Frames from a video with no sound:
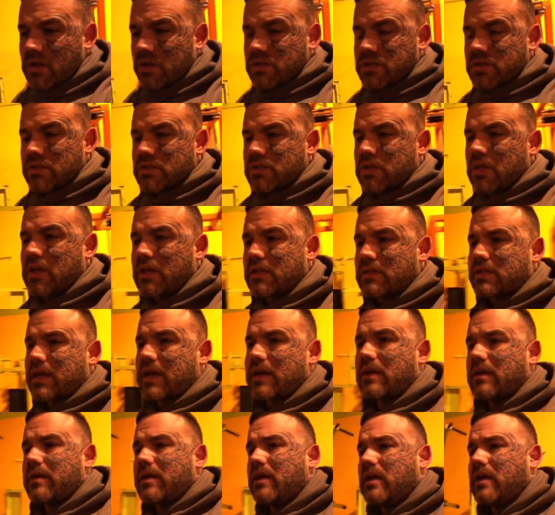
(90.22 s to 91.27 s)
should
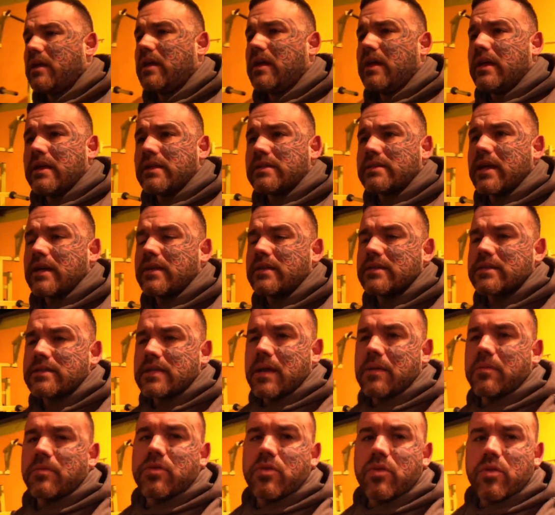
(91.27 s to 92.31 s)
take the
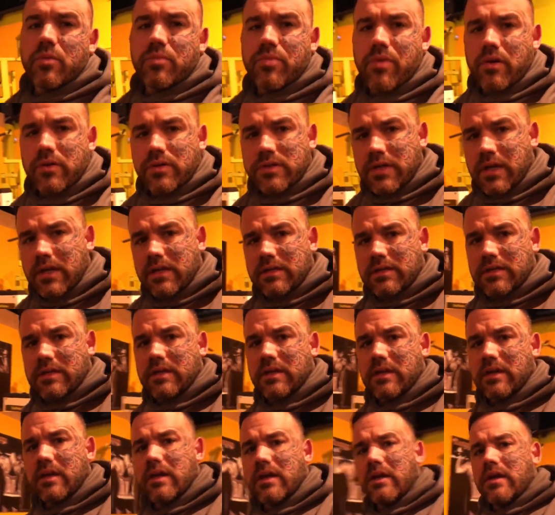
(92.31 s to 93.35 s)
same thought process.
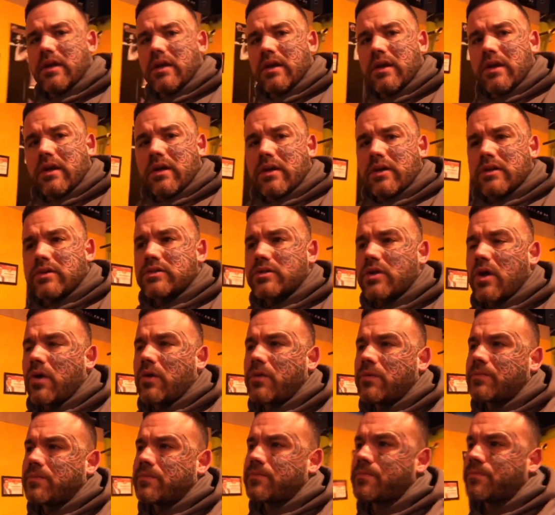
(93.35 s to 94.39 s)

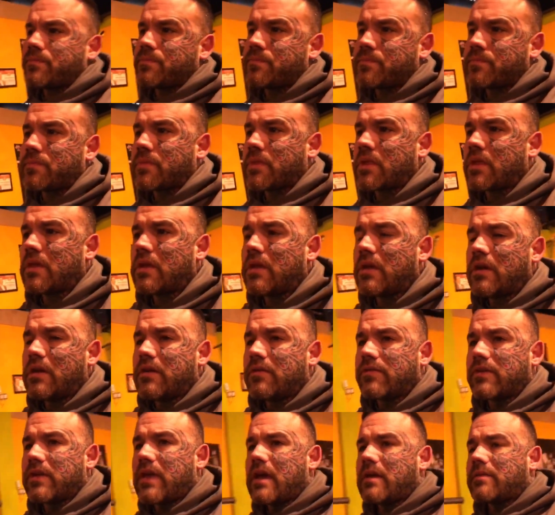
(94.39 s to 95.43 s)
So
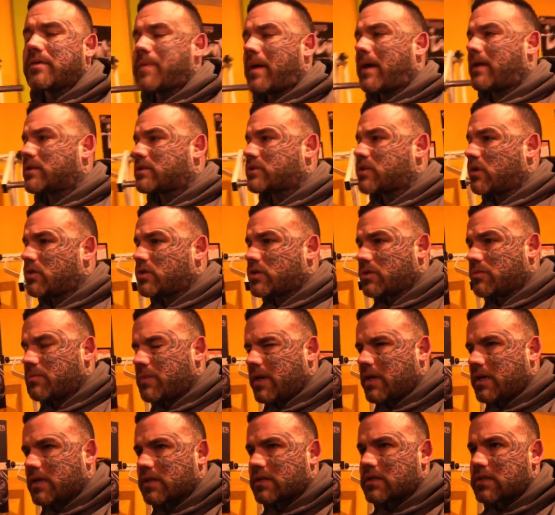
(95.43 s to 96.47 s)
forget about the social
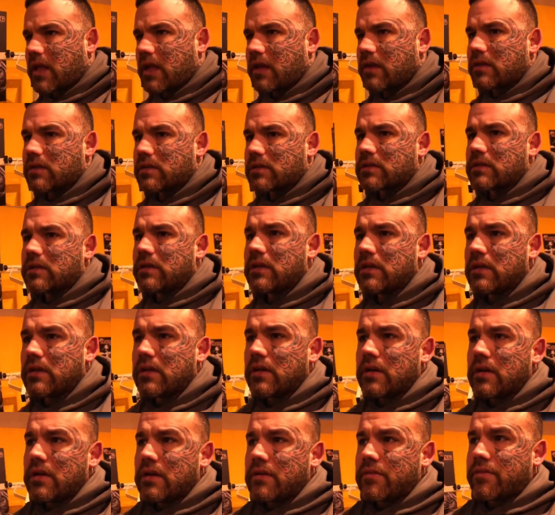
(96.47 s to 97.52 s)
media status.
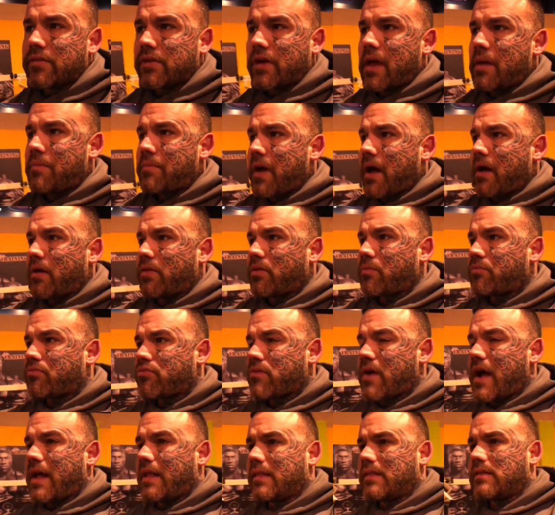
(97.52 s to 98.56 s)
Forget about the
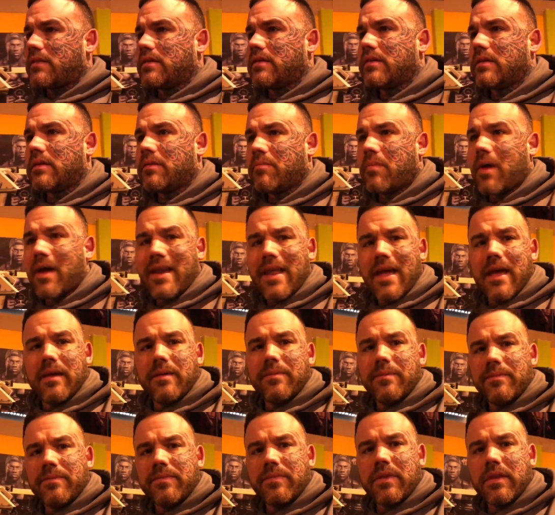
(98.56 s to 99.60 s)
brand, my
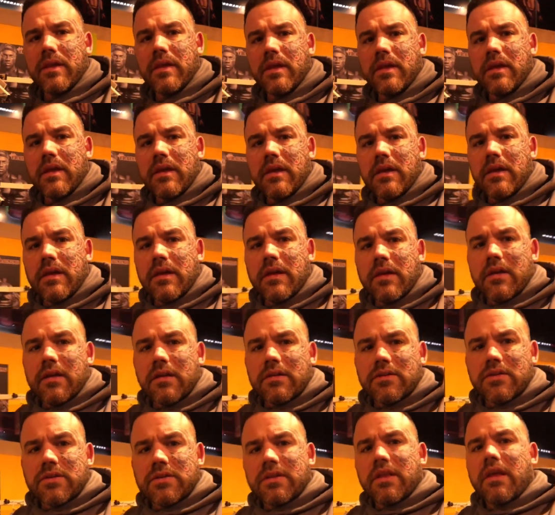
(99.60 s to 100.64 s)
name.
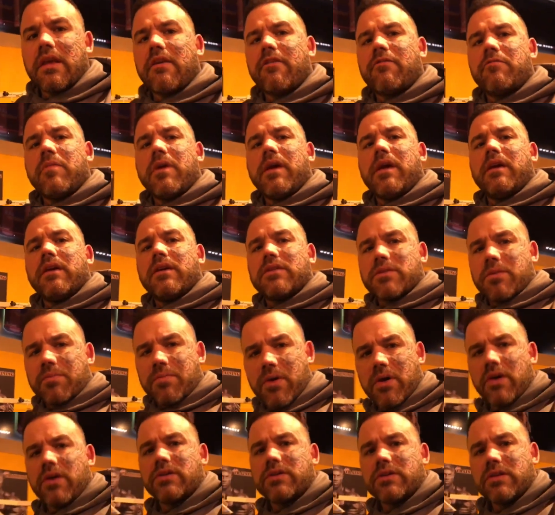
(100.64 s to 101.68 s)
Just think of me as a
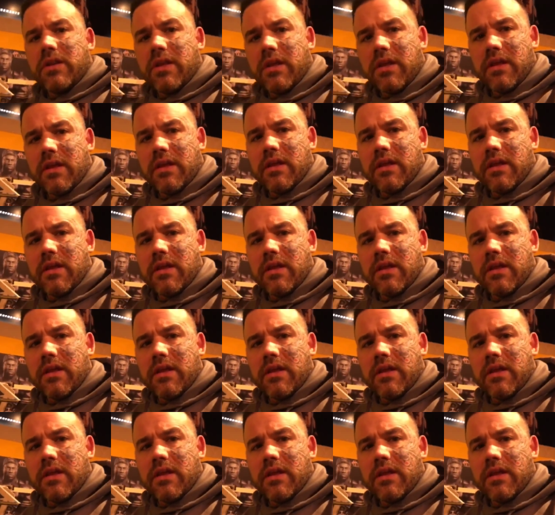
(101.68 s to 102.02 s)
person.